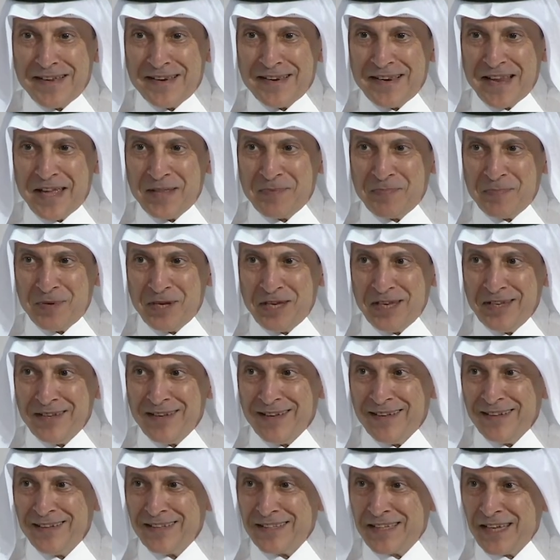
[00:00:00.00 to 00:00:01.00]
Let me
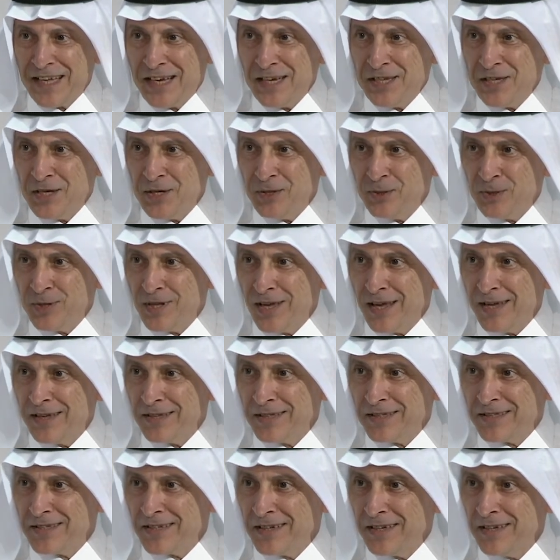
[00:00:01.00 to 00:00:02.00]
tell you
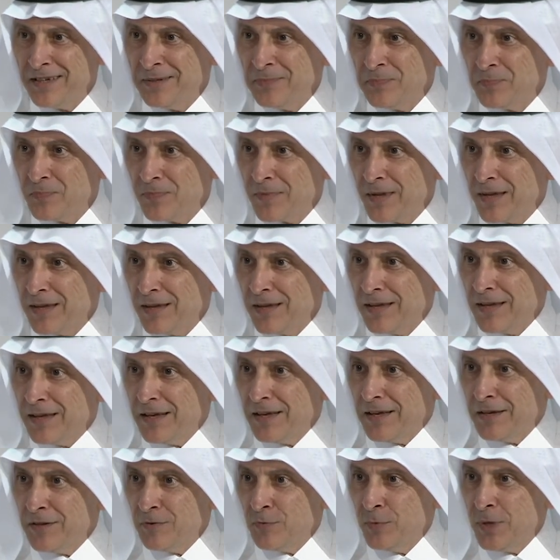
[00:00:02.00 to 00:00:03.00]
that
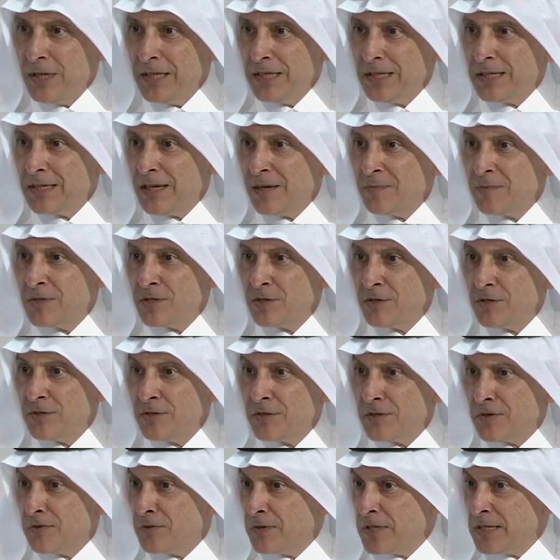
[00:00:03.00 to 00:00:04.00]
when it comes
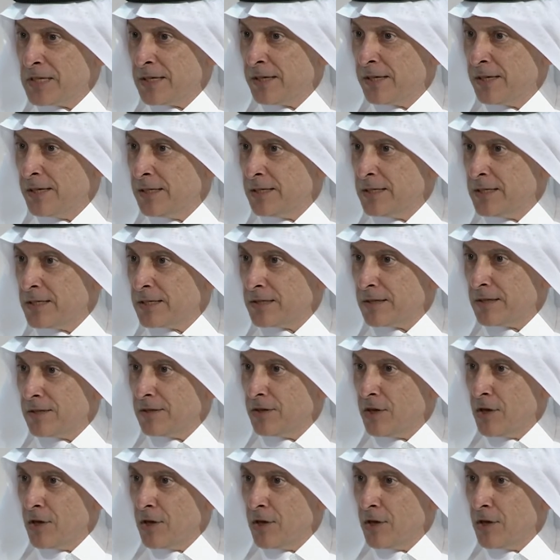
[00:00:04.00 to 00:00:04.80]
to resilience,